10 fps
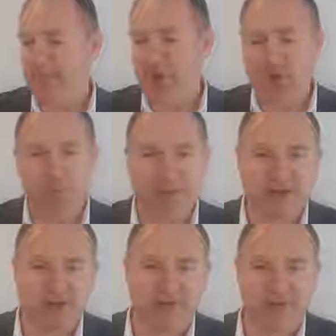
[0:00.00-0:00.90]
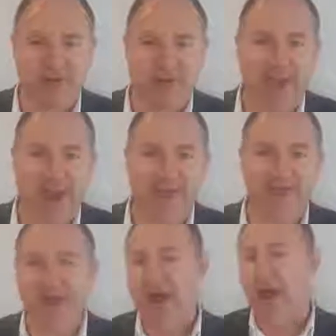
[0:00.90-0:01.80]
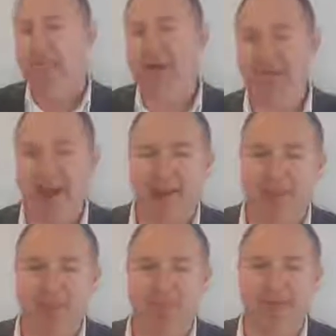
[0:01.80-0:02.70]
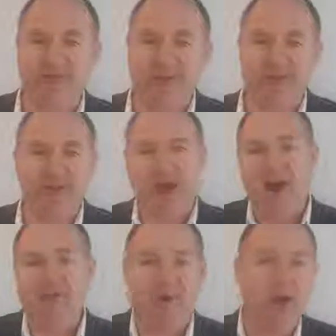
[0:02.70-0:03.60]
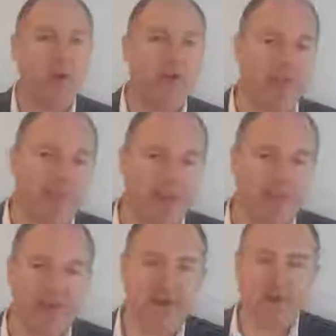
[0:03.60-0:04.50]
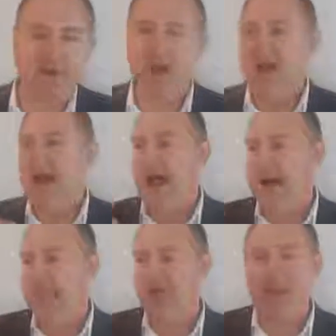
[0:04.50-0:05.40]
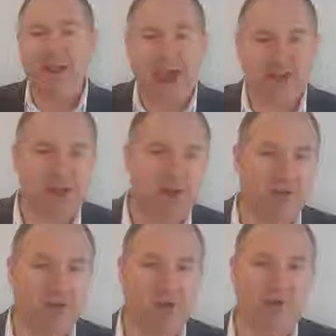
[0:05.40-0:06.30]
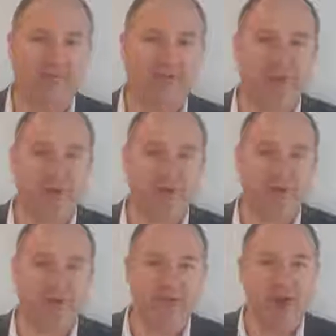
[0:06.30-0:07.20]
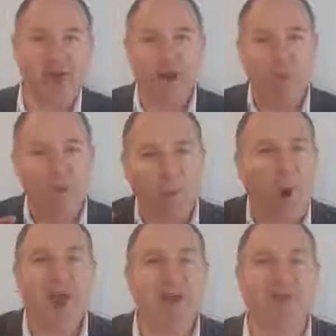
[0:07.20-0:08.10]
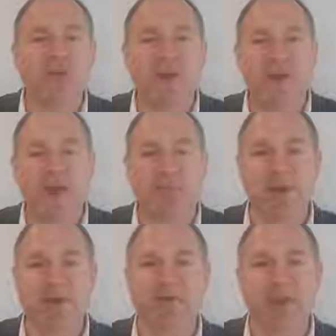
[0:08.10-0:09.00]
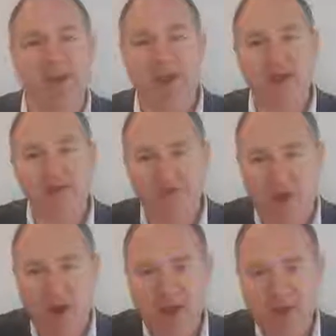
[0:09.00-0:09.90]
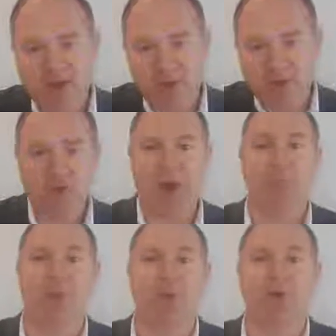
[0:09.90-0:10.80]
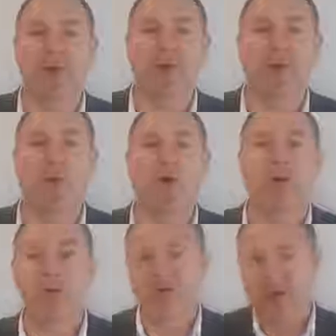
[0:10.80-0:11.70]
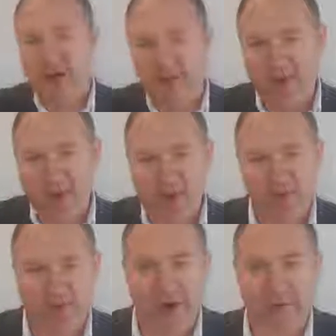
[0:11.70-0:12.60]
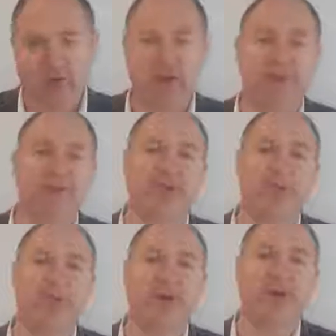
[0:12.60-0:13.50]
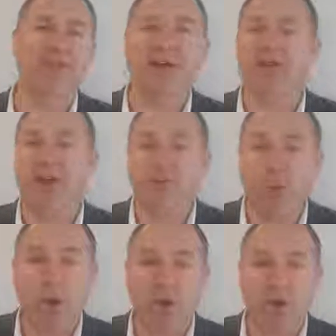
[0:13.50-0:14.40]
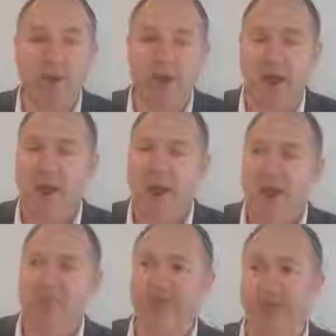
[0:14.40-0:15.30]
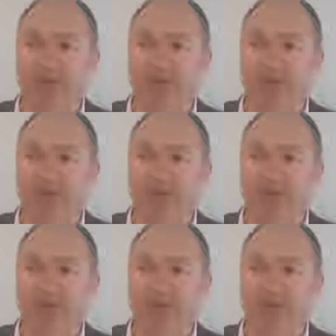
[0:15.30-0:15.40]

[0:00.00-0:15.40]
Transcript: cute pictures of cats, a bit about their business, a photo of them at the beach. They're engaging in lots of conversations, right? Why are they doing that? Because they're trying to attract people into their world, trying to create opportunities for themselves. And that does work, There's